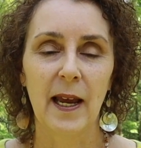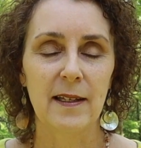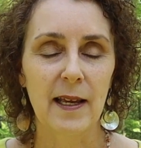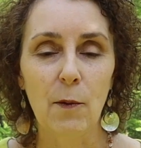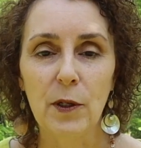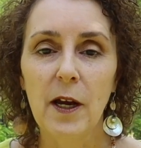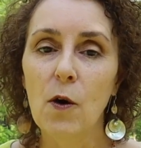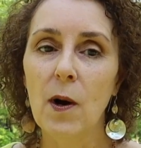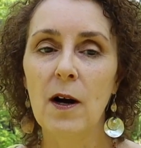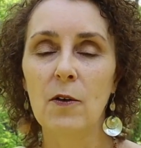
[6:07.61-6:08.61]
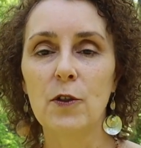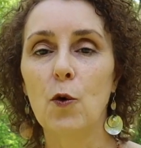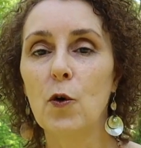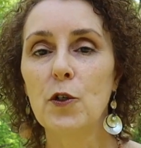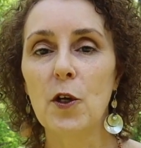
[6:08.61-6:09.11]
As I would go on
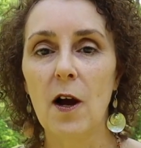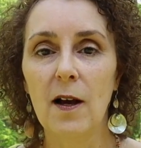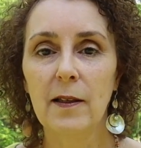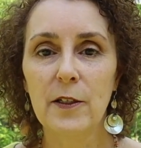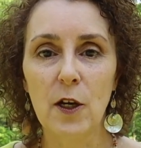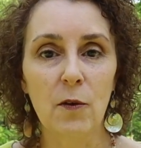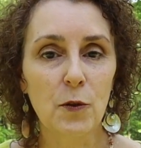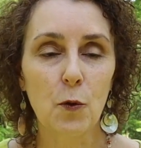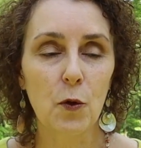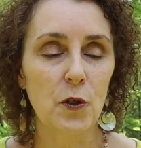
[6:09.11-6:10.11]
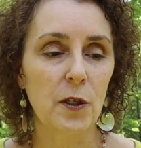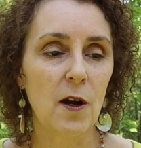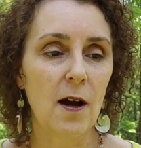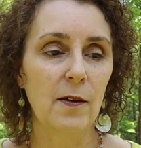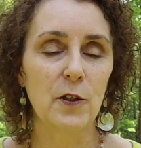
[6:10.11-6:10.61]
towards college, on towards the
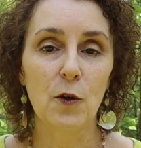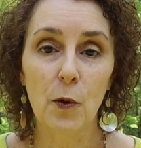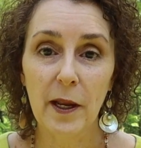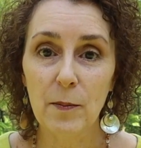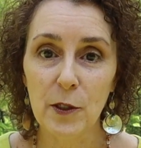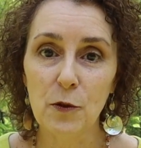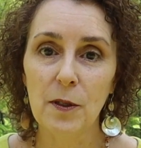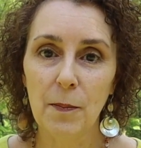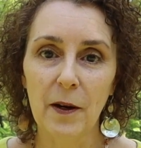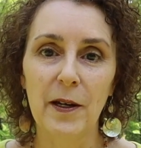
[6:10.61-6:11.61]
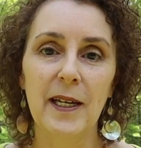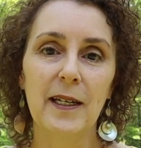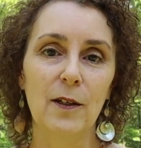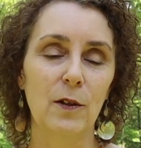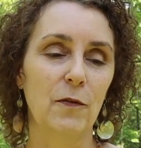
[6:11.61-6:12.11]
college, going up Dusenberry
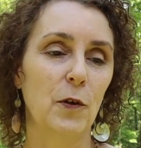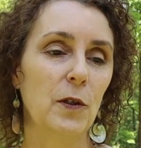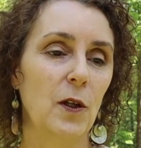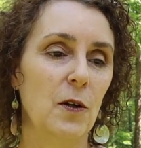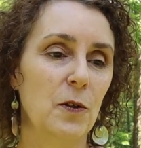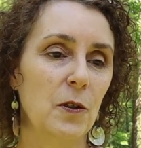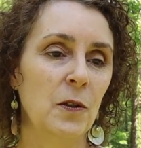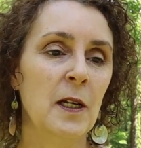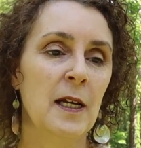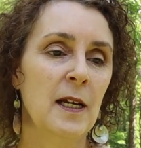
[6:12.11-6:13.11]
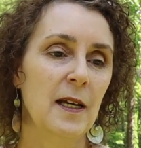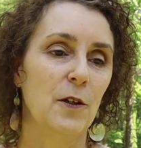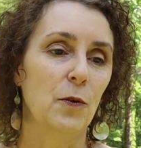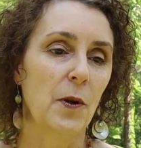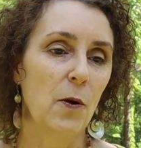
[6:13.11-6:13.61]
Hill, if you're a local,
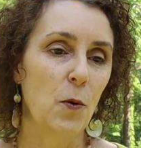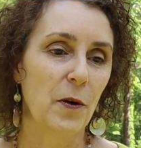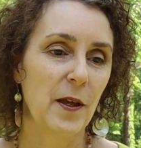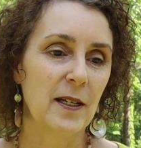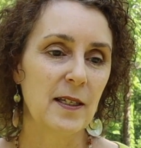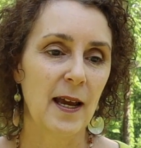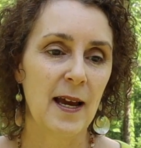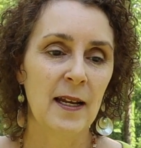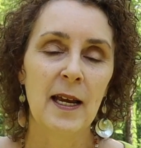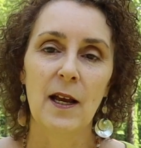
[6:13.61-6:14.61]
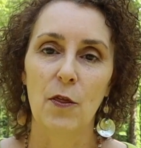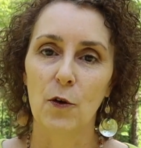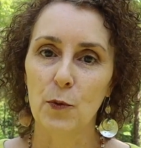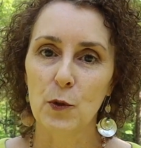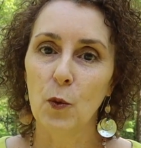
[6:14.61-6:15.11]
you'll know where that's at.
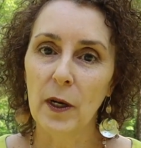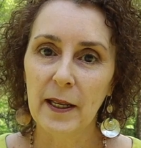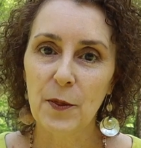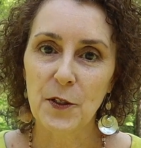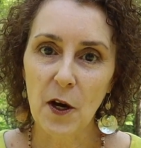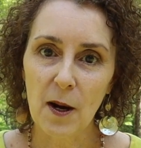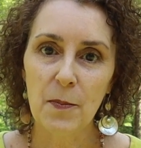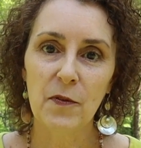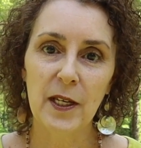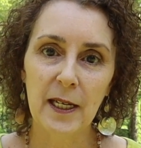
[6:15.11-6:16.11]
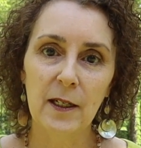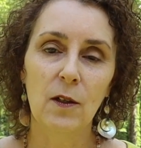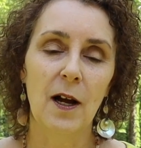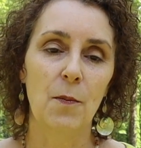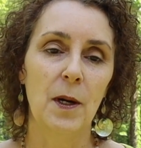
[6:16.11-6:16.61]
There was one at the top of the
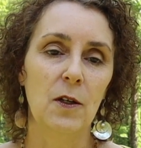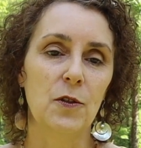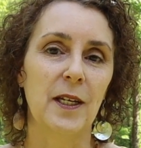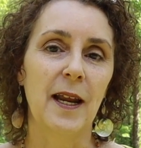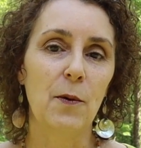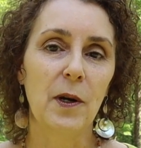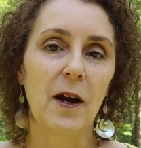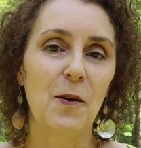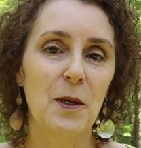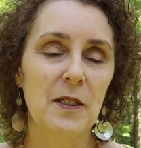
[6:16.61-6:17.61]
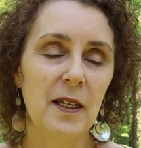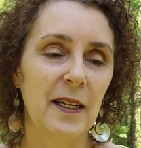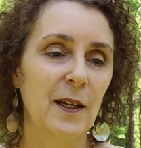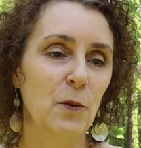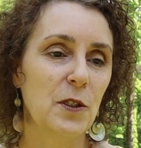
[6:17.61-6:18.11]
hill almost, and I would always
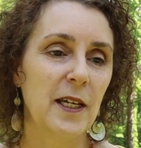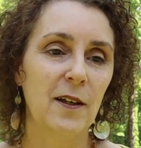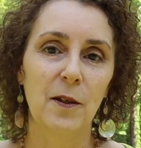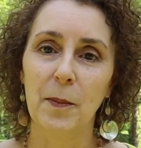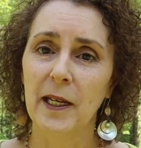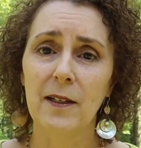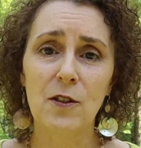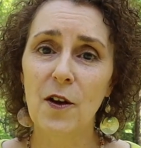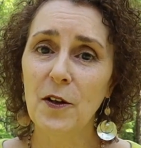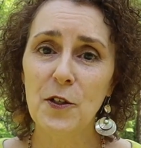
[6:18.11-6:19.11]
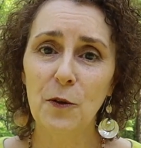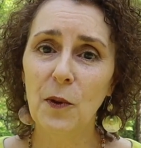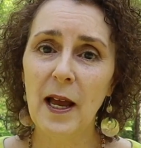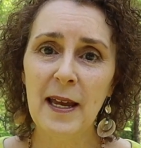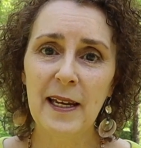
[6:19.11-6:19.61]
think it was telling me, it's not too
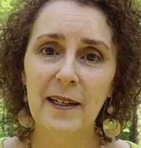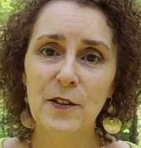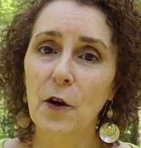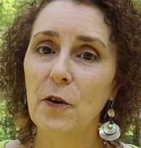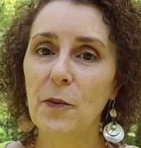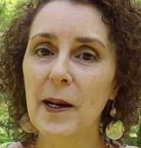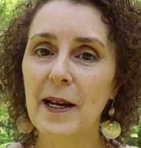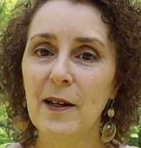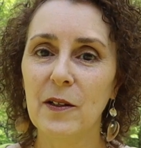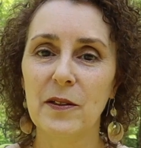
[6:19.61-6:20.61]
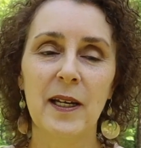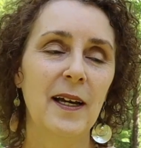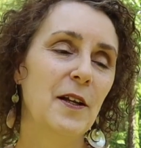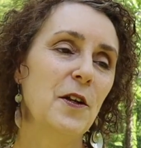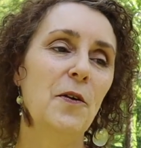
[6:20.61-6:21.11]
late, turn around,
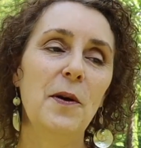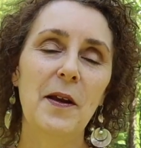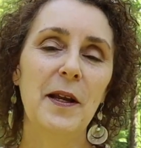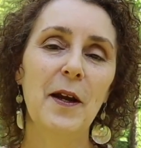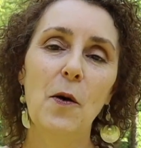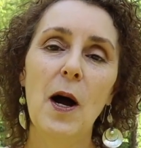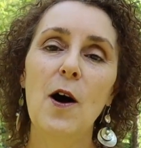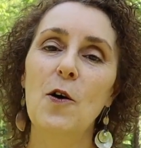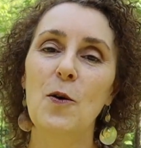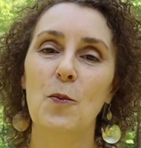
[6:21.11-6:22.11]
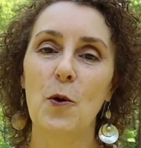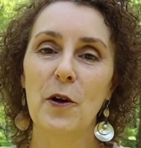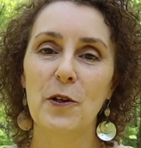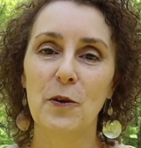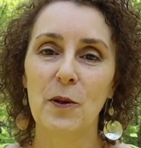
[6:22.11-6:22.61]
turn around and go home where
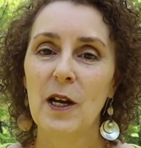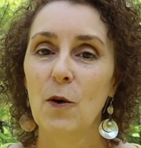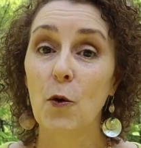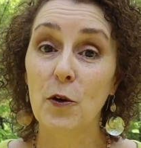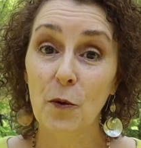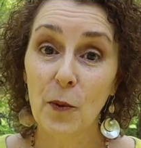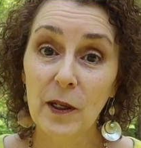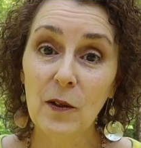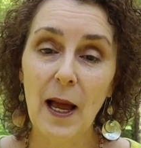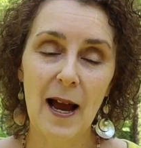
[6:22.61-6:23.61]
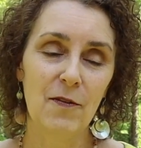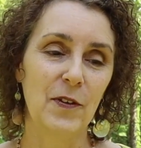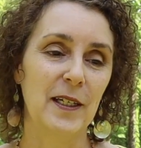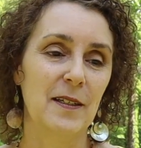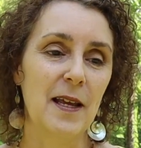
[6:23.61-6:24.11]
your, where your real life
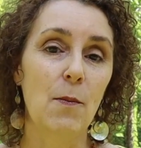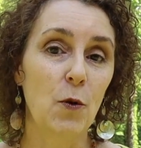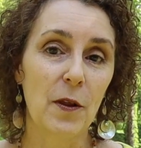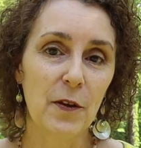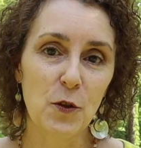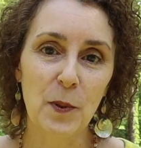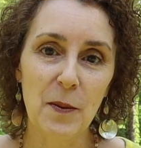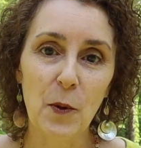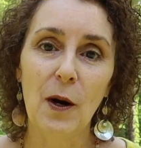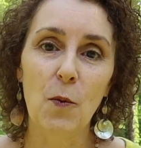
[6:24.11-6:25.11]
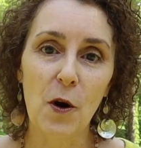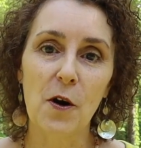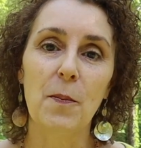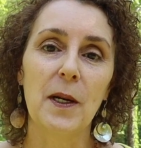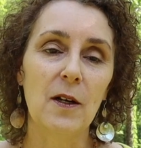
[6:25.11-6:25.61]
is. I'm one of those people, I
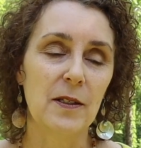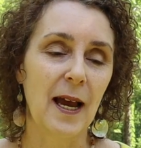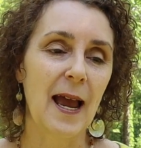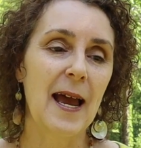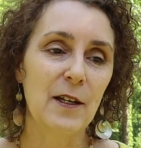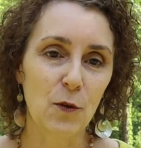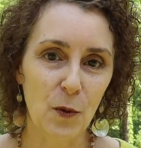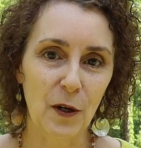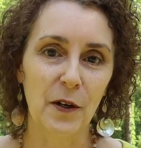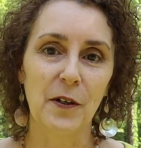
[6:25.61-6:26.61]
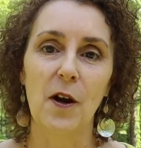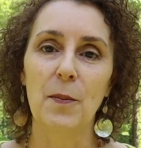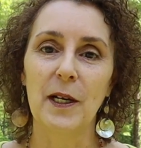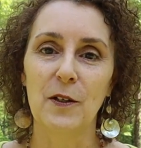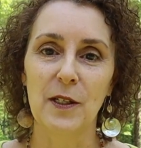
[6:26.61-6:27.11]
worked because I had to work, not
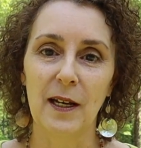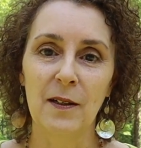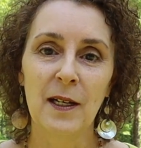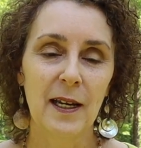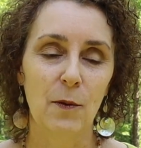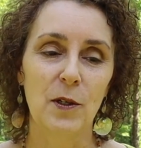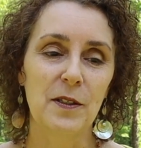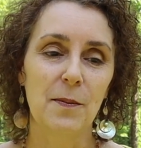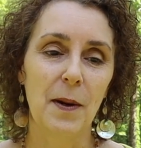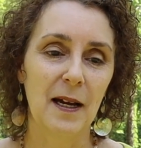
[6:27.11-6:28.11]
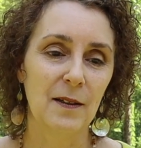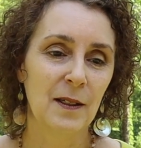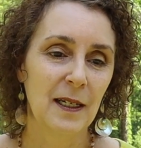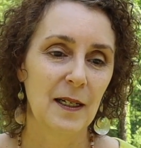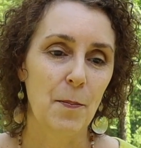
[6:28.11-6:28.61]
because I, it wasn't my
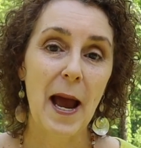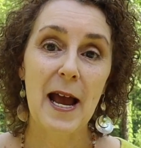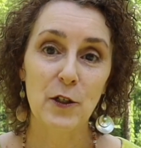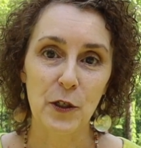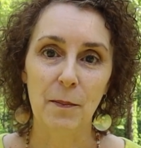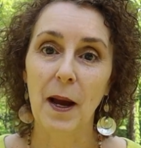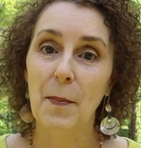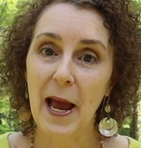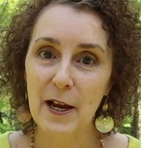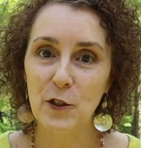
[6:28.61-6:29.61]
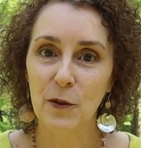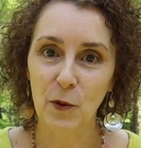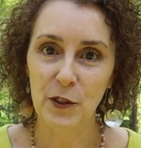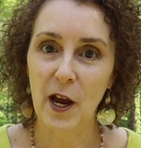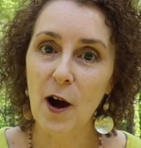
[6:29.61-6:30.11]
passion. My passion
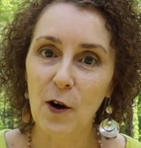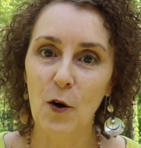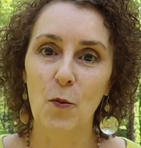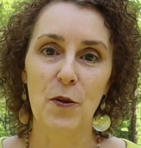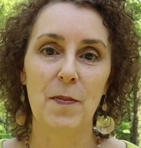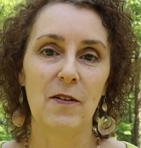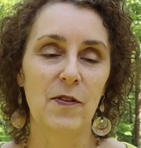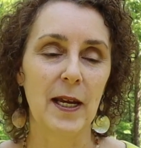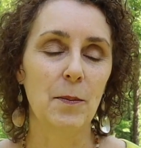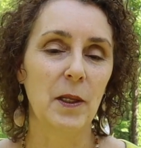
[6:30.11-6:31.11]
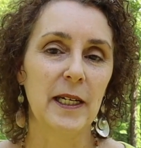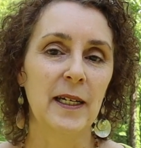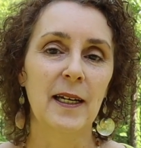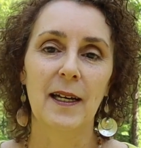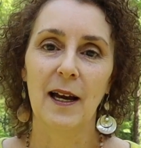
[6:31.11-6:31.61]
was at home with my family,
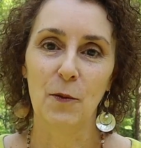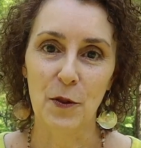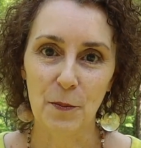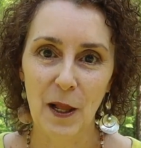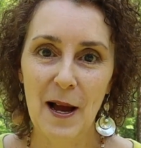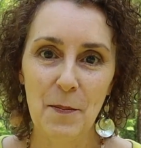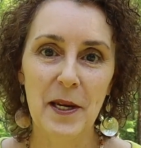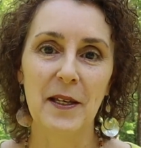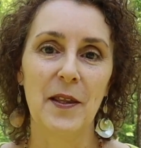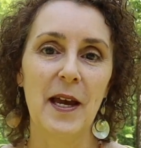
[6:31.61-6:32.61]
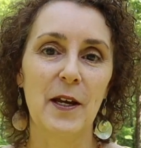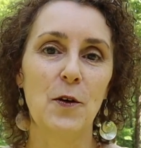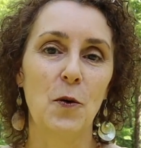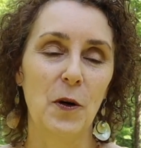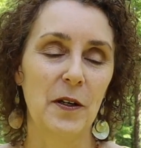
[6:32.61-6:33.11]
uh, with the Blind Pig and the
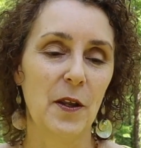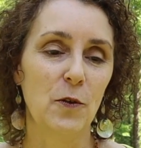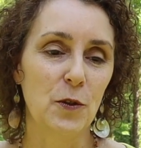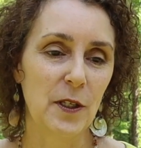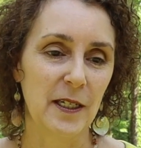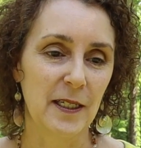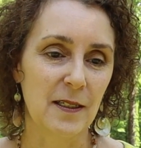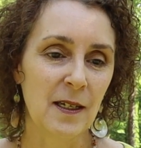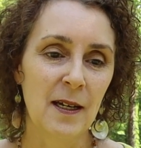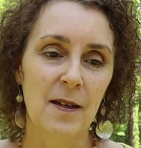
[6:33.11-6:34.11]
Acorn, those things.